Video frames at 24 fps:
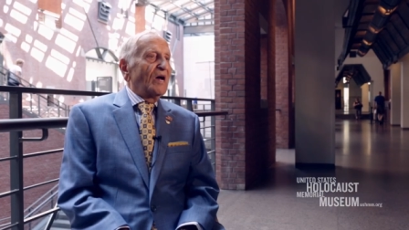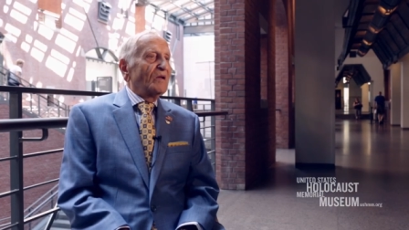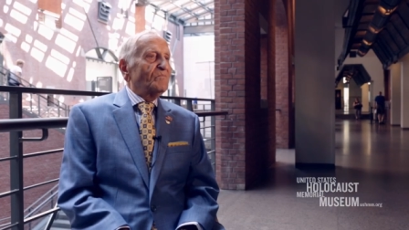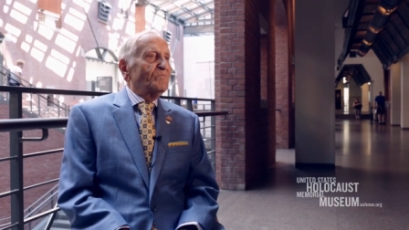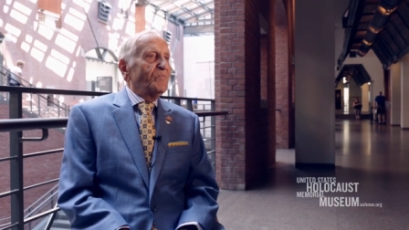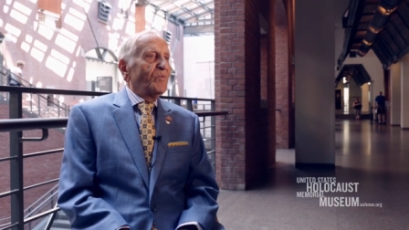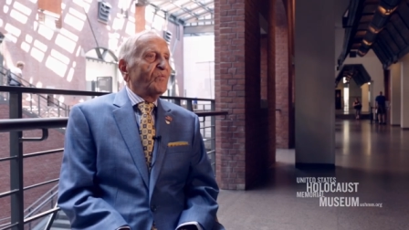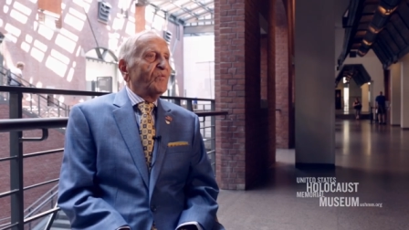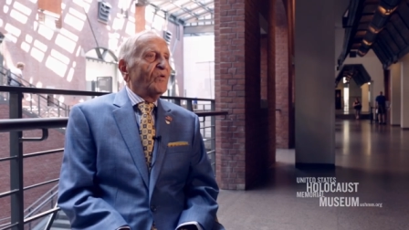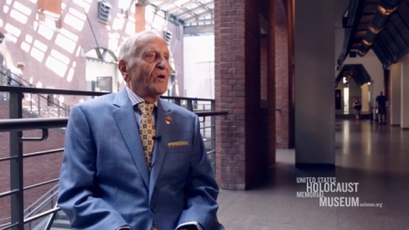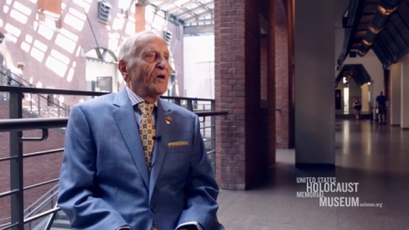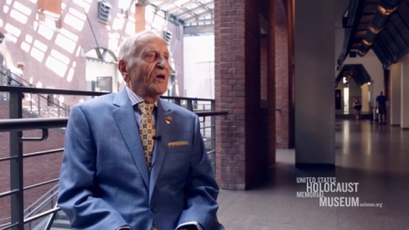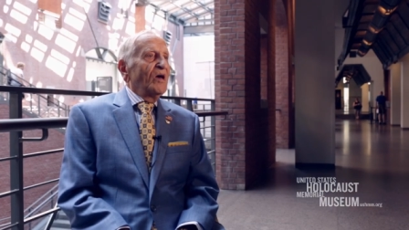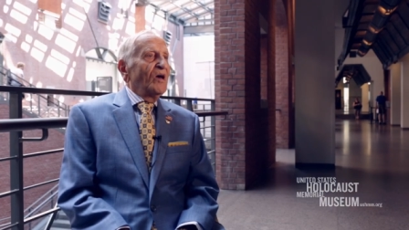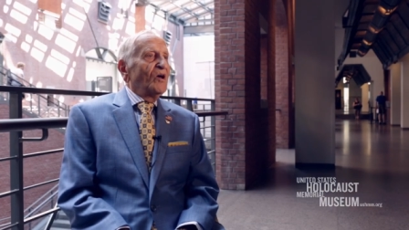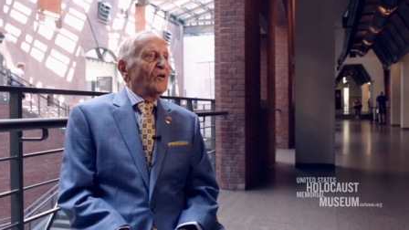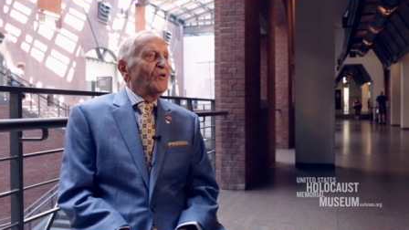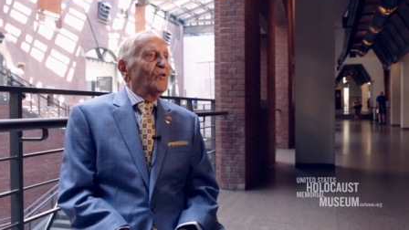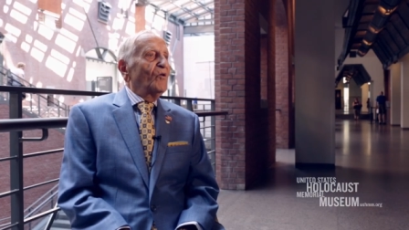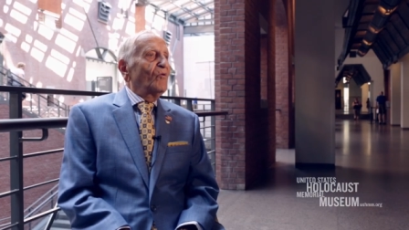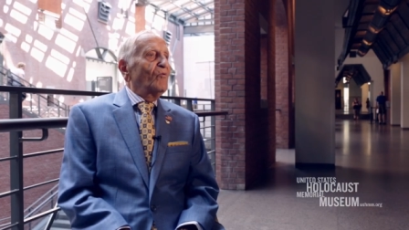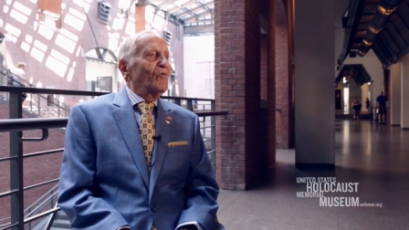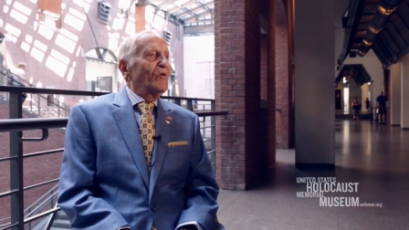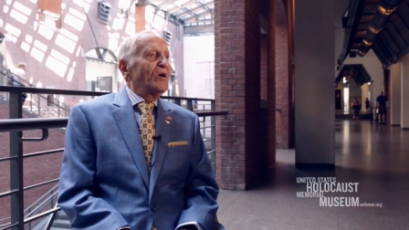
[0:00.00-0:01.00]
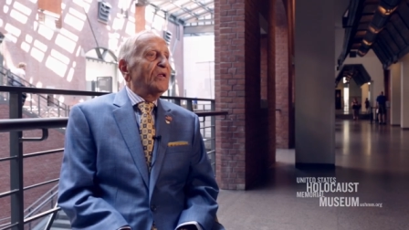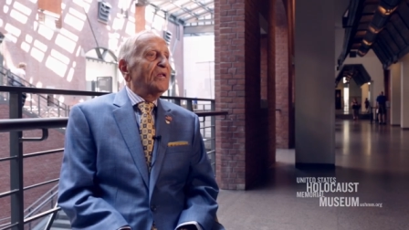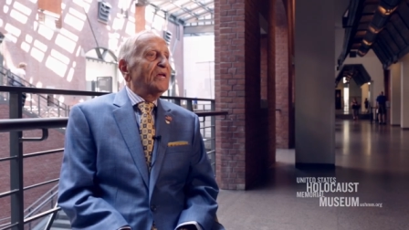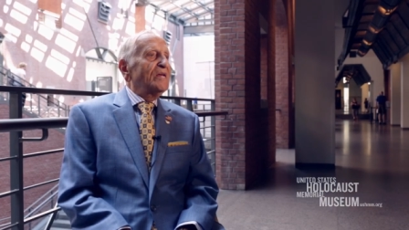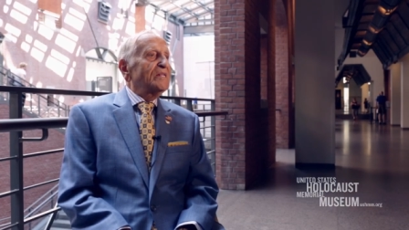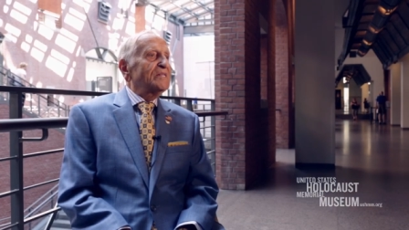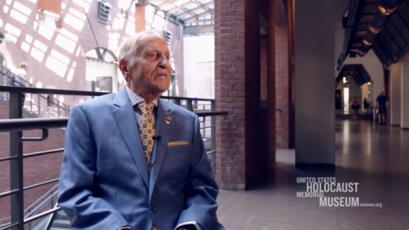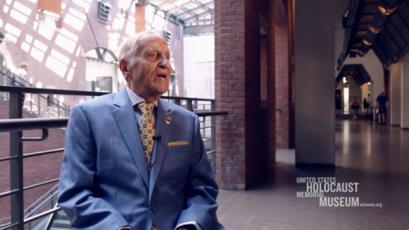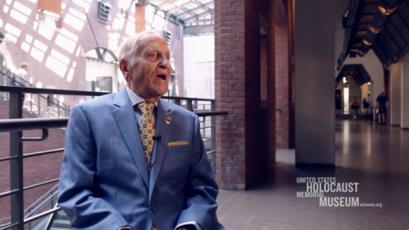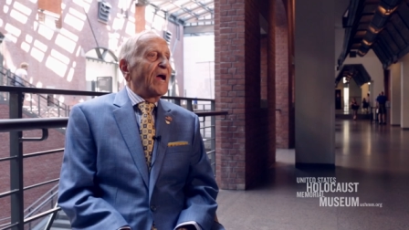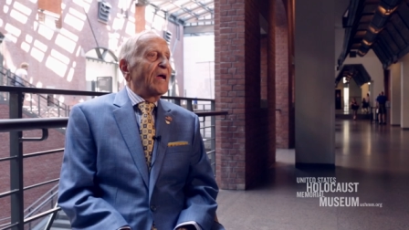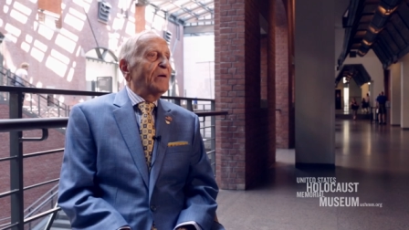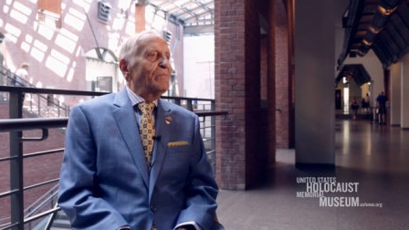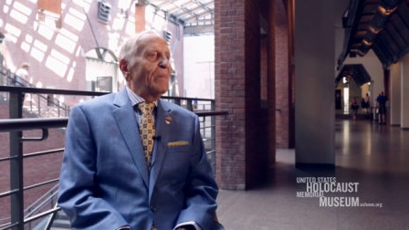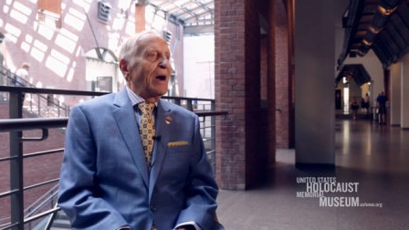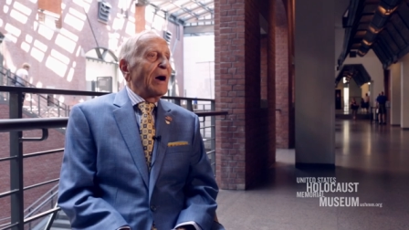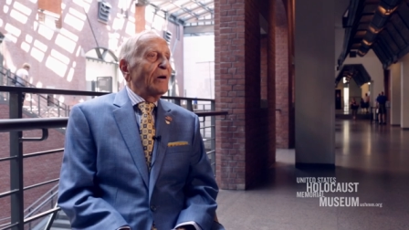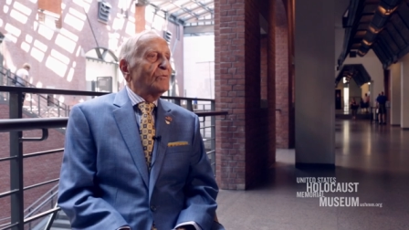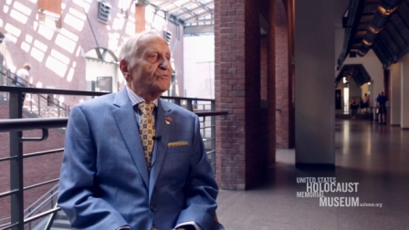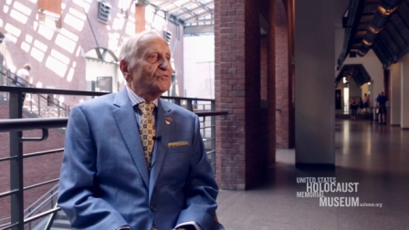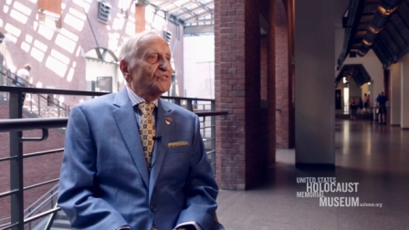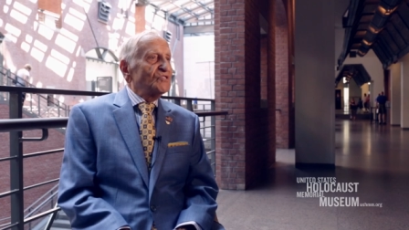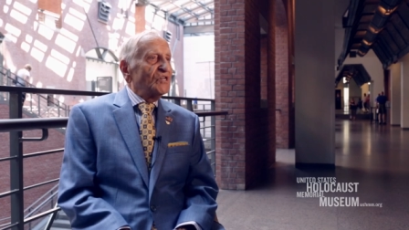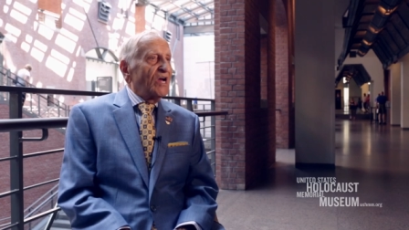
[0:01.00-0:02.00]
not go anytime
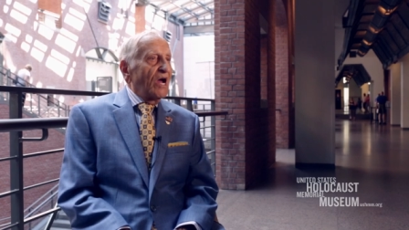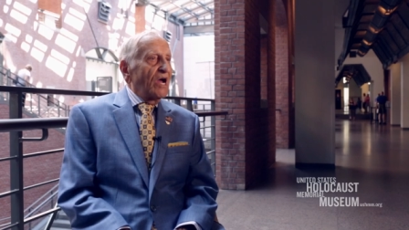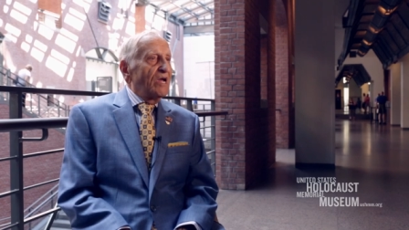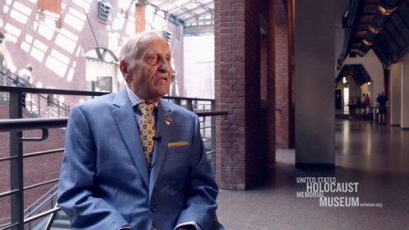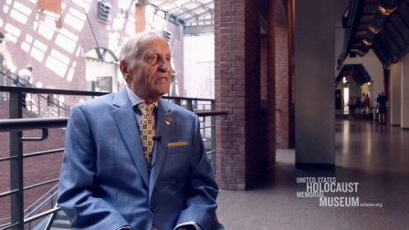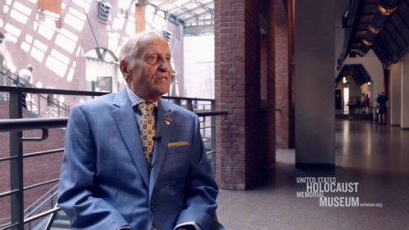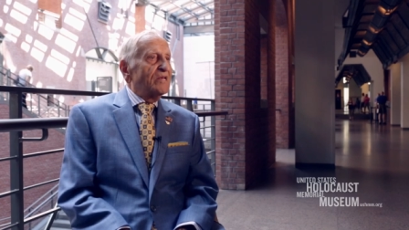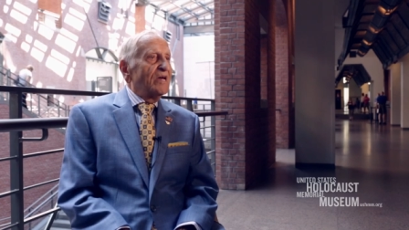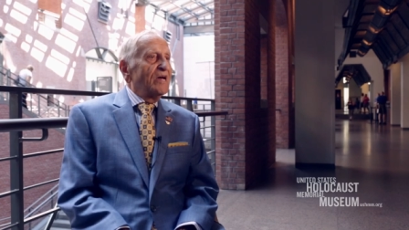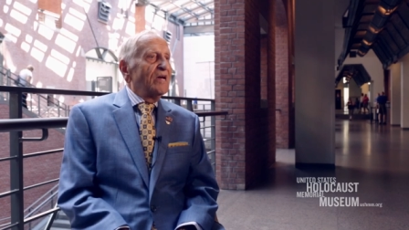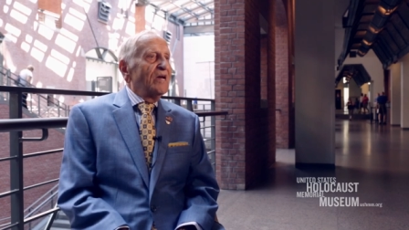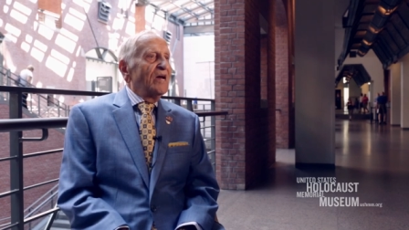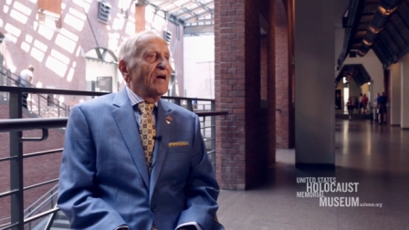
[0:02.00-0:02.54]
outside.